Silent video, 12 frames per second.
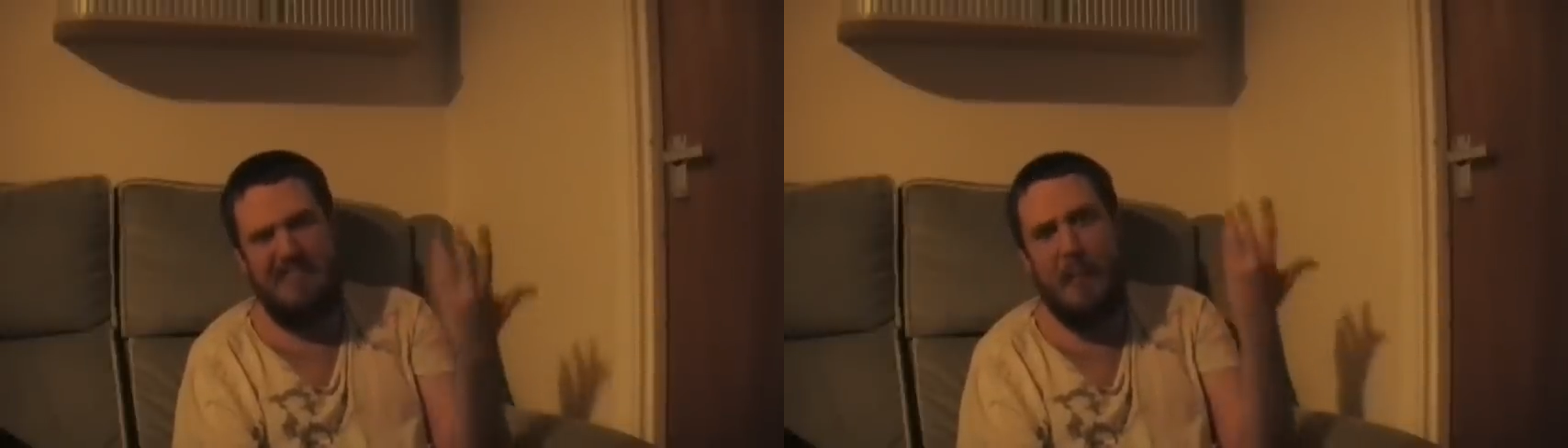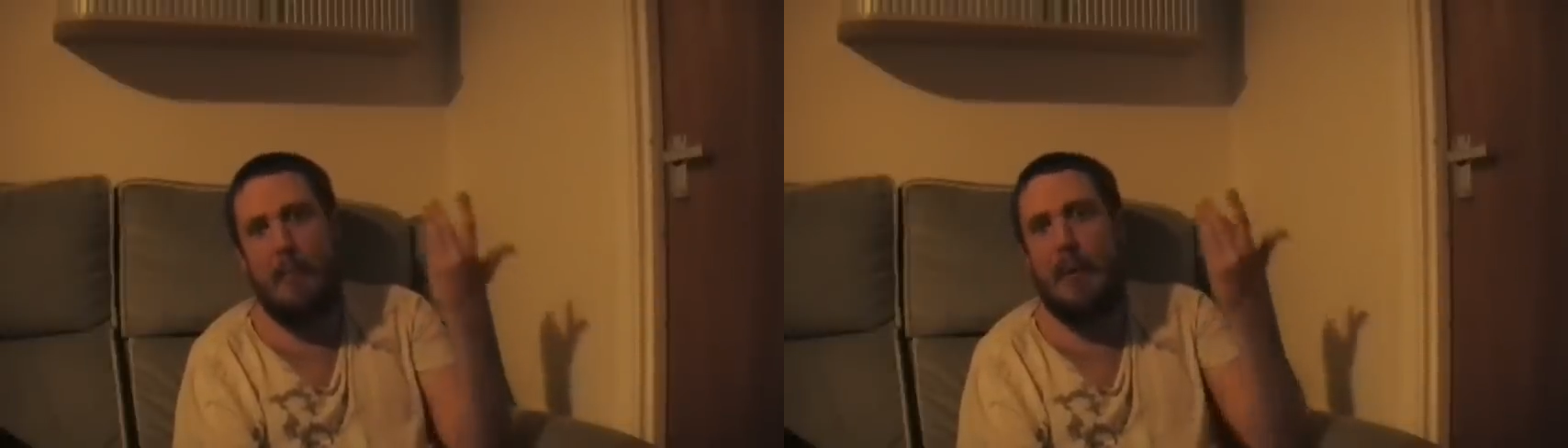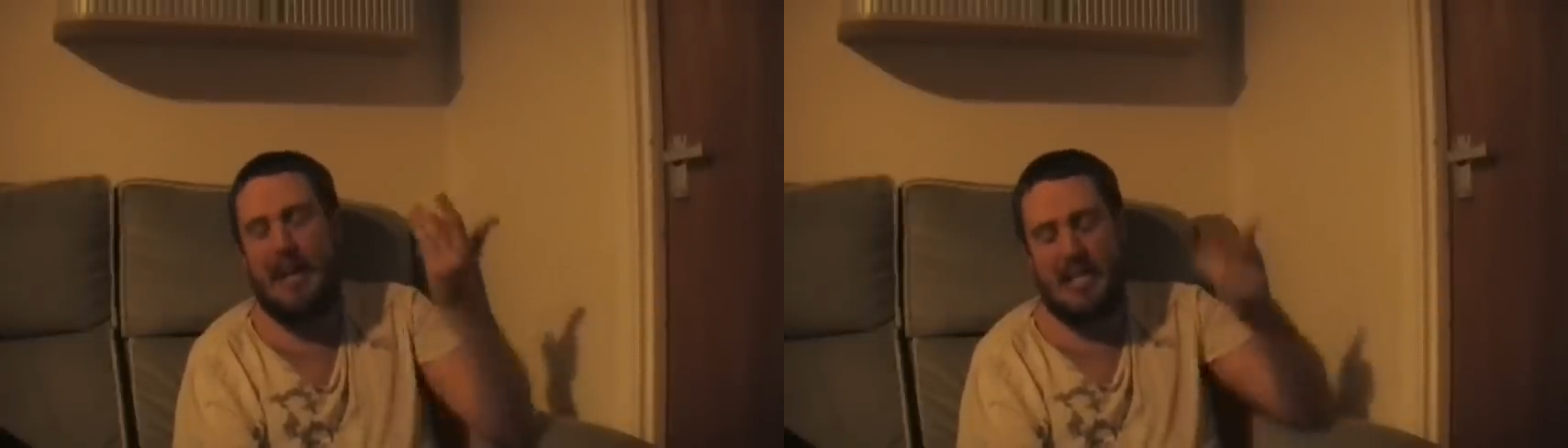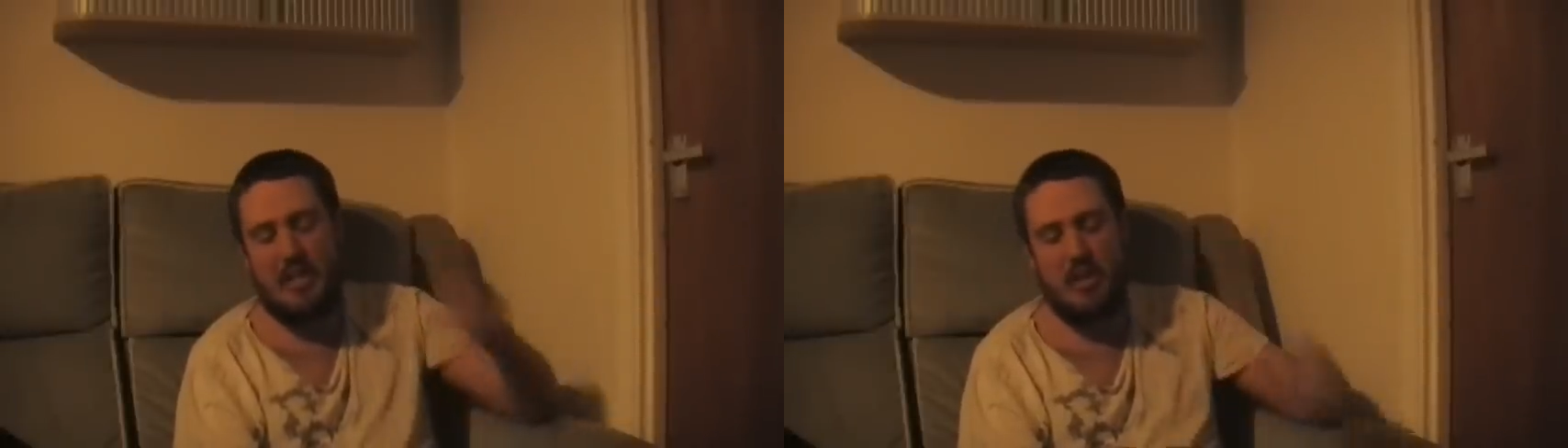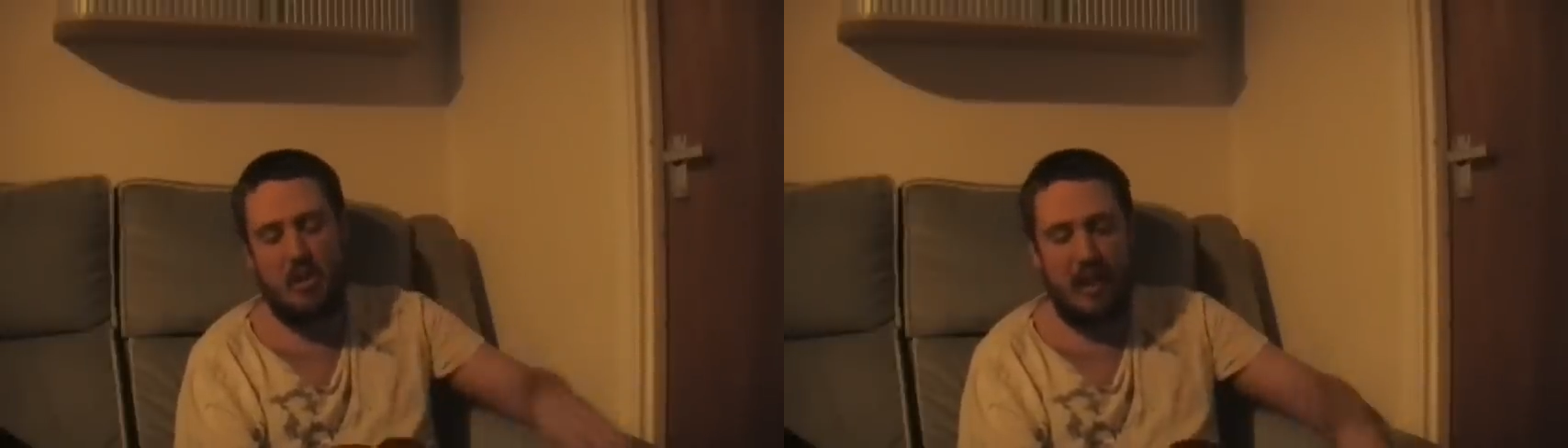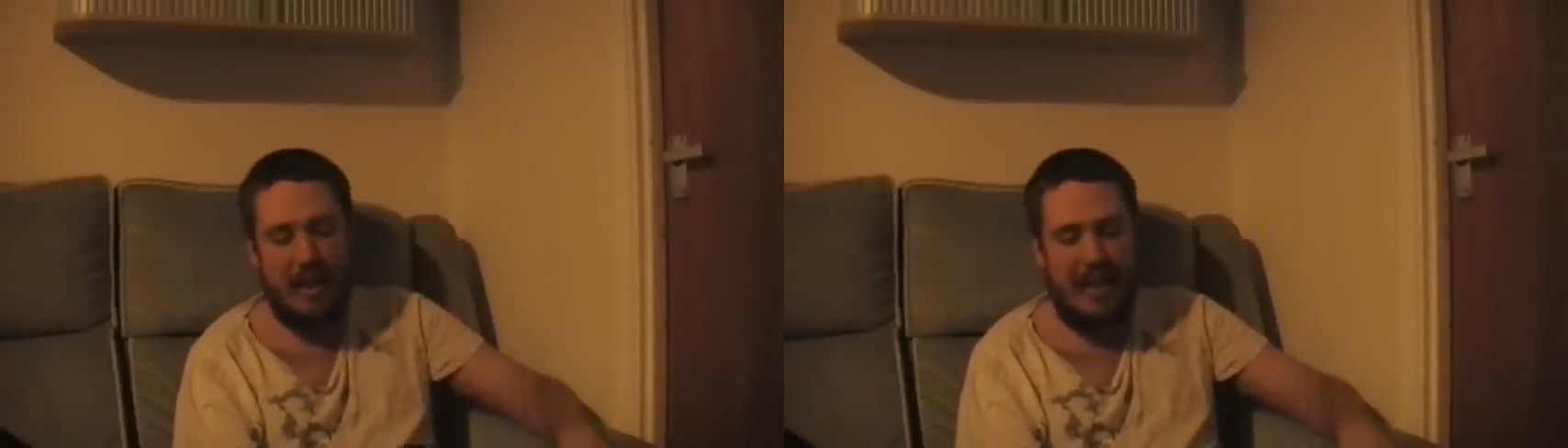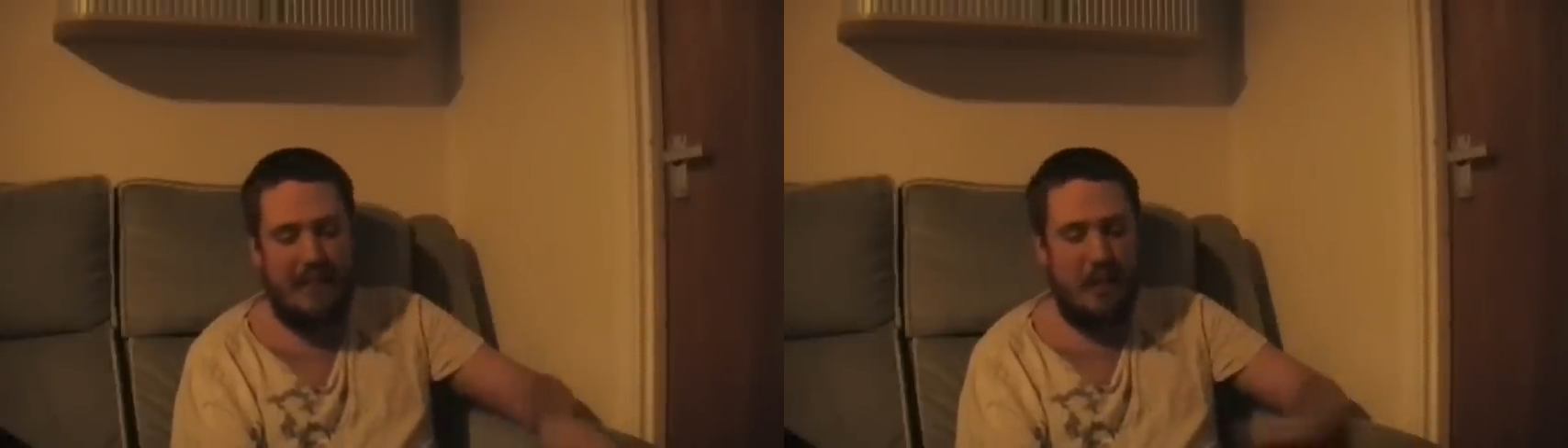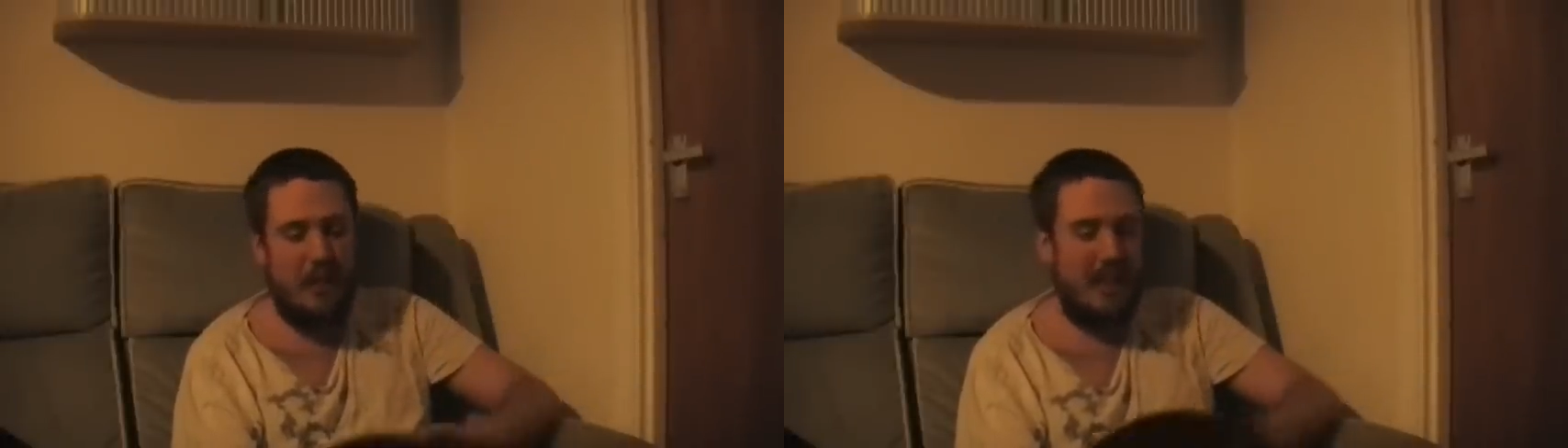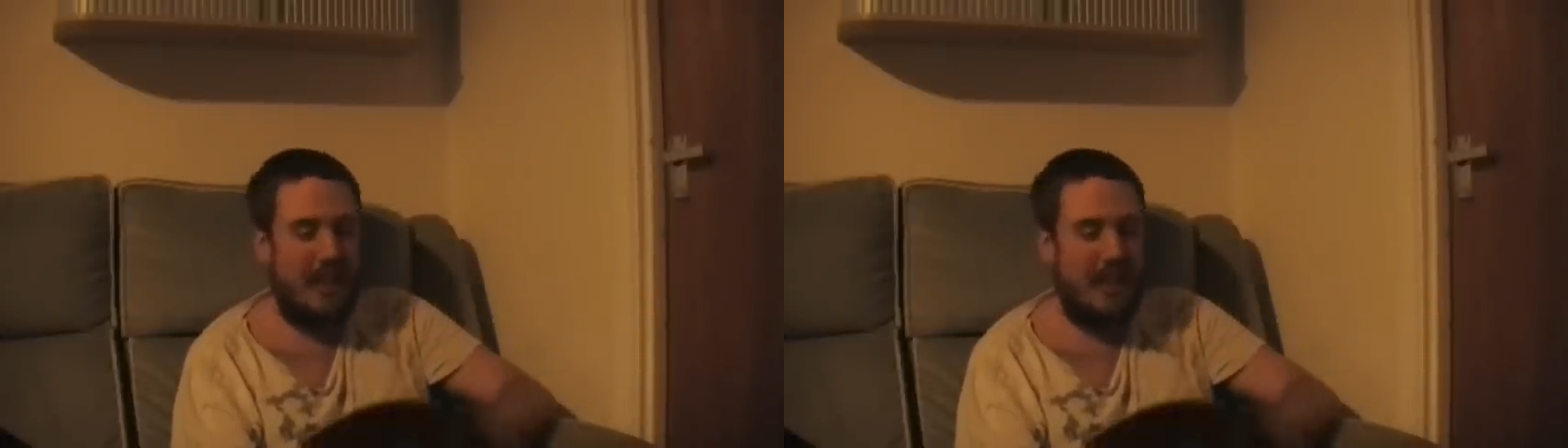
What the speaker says: at best, story. And he even